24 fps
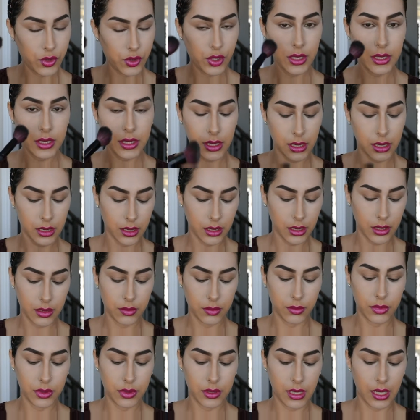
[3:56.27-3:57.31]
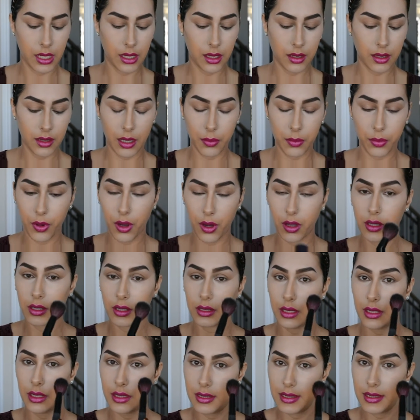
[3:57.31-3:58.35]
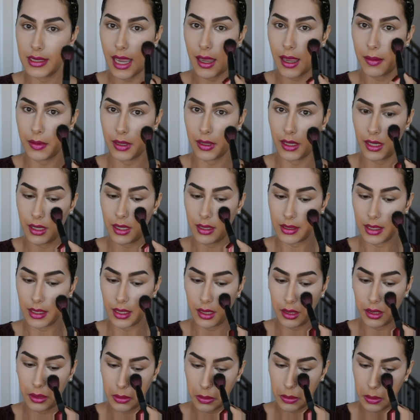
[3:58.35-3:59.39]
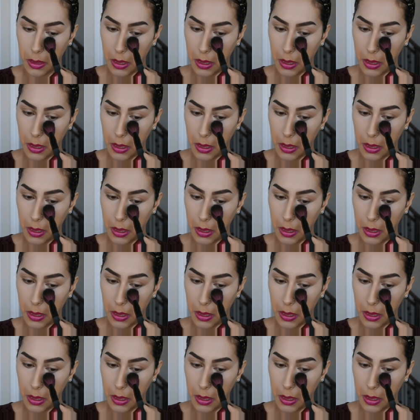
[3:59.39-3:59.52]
just kind of taking that product and dabbing it and